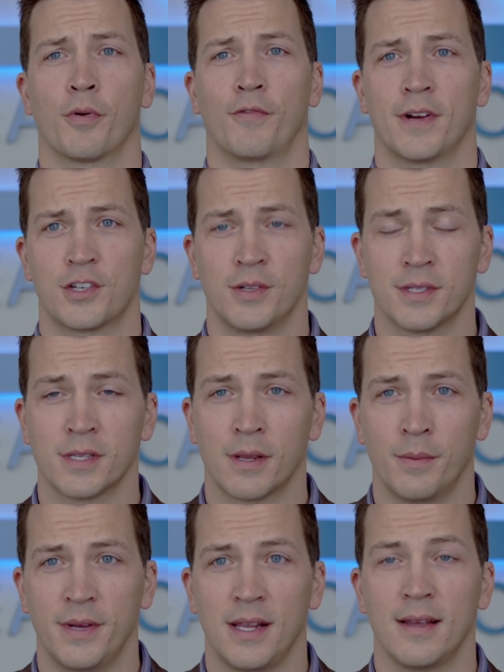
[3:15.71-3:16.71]
The
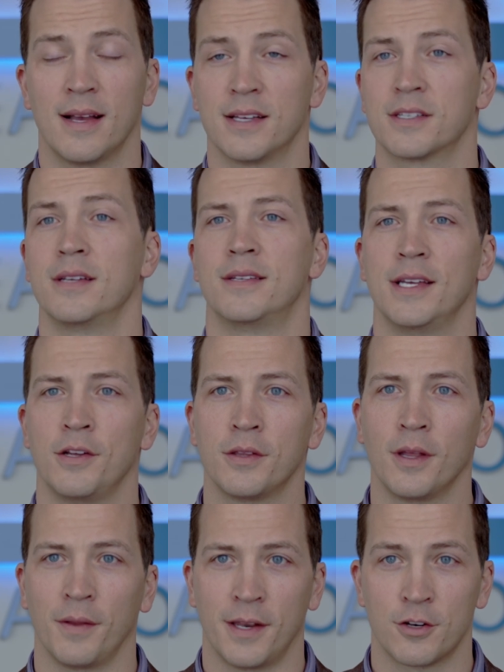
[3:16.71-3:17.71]
Professionalism Committee has
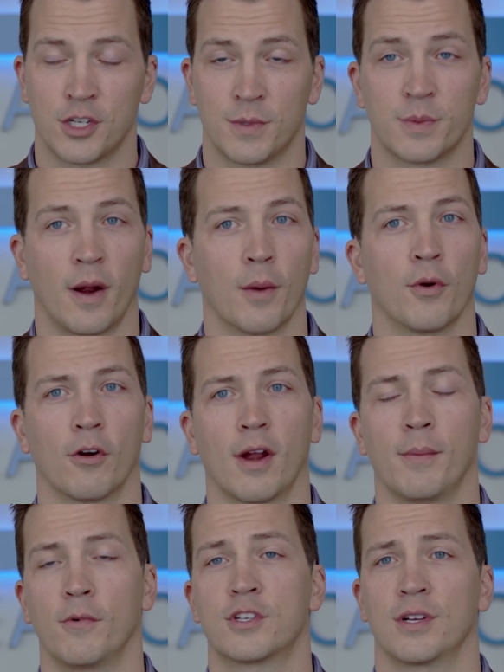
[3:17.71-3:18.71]
continued the Leadership SPAAR
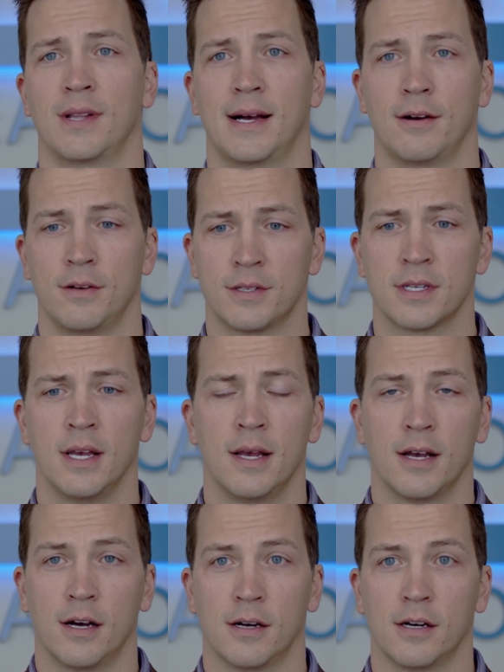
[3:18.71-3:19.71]
program, which allows
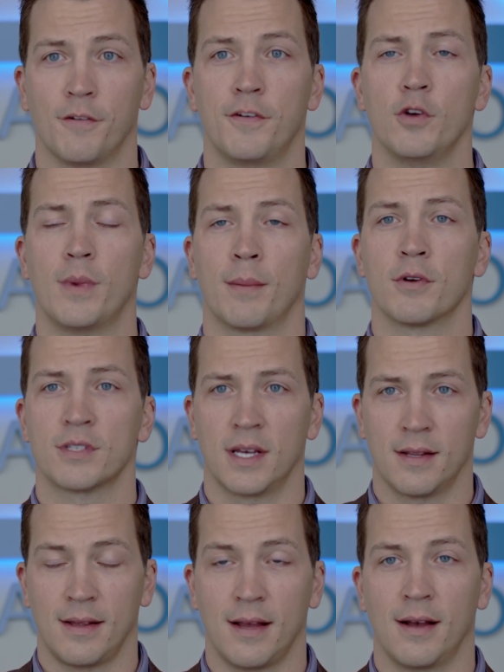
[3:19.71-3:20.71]
a few members
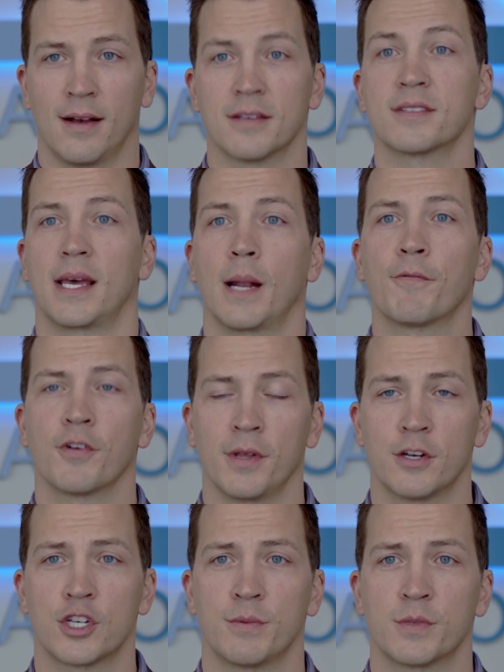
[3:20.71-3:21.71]
that sign up for
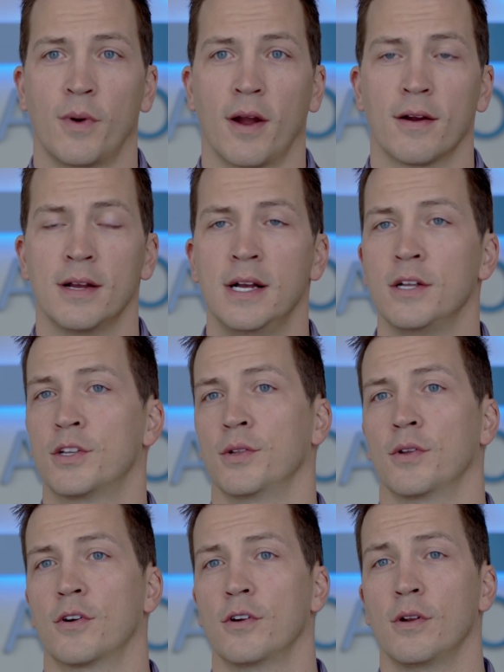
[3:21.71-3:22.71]
Leadership SPAAR
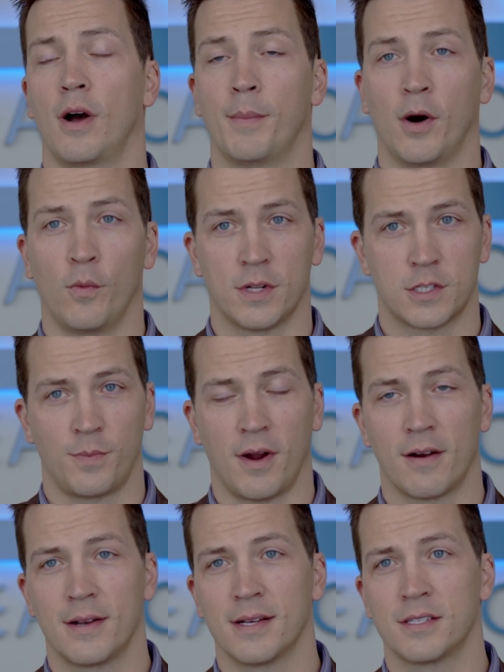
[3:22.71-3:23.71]
to learn about what
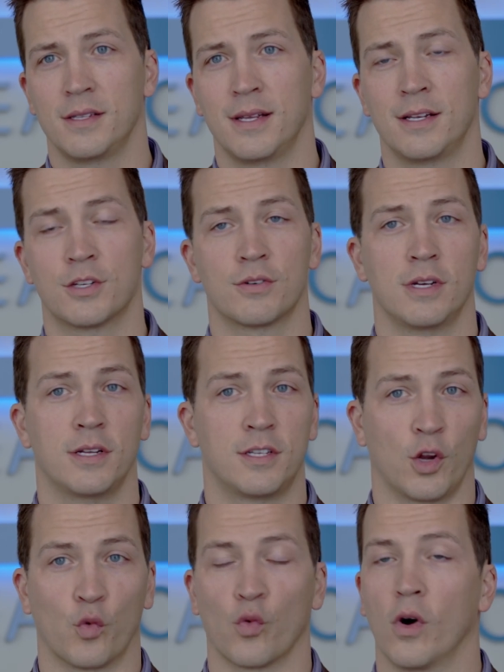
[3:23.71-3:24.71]
SPAAR does in the industry,
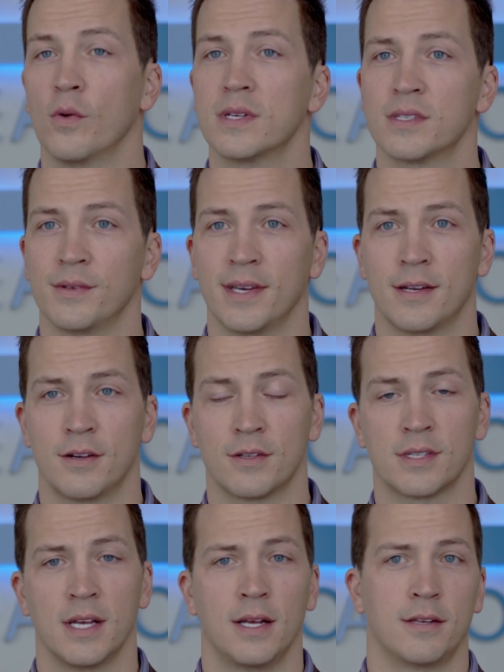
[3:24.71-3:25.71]
to grow as
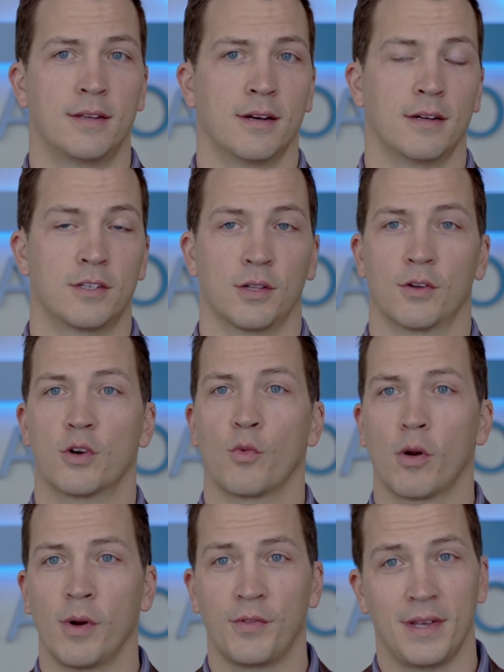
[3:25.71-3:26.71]
leaders, to
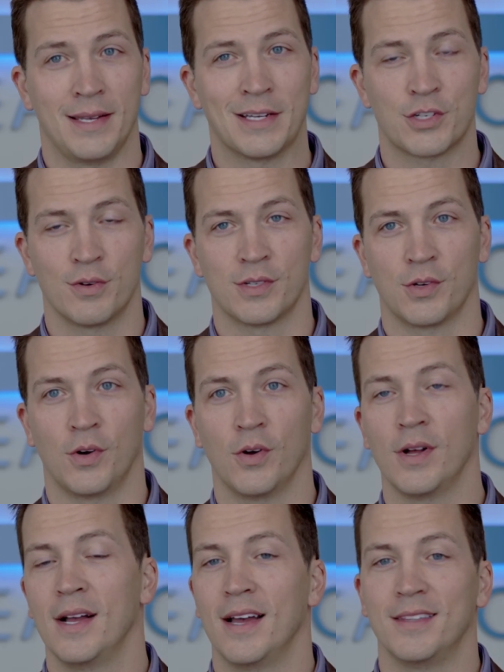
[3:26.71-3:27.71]
learn more about the industry as a
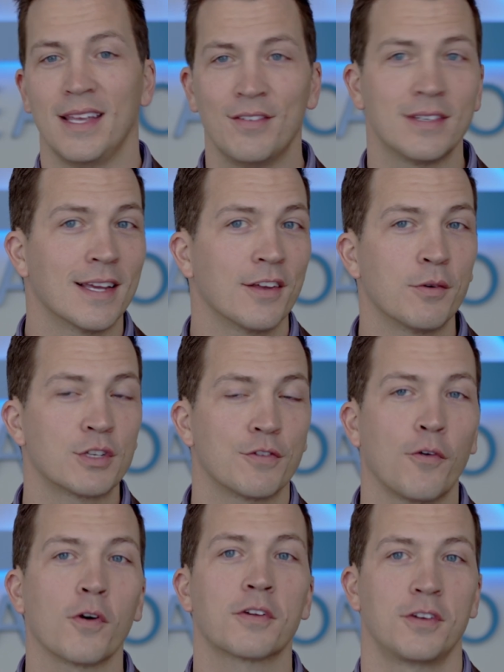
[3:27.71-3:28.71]
whole, and they even tell you
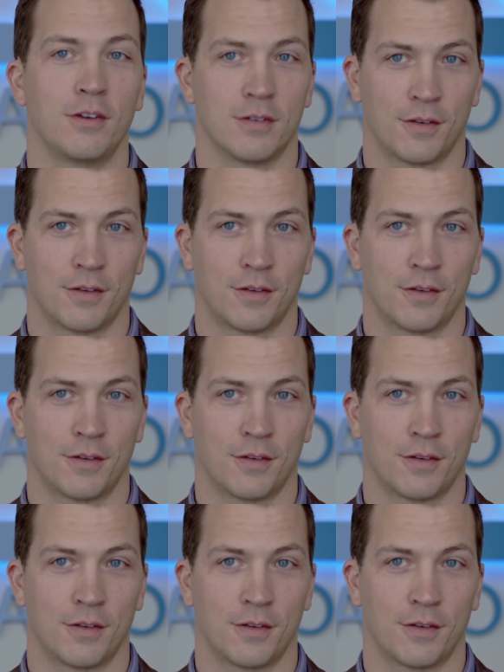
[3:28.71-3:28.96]
which fork to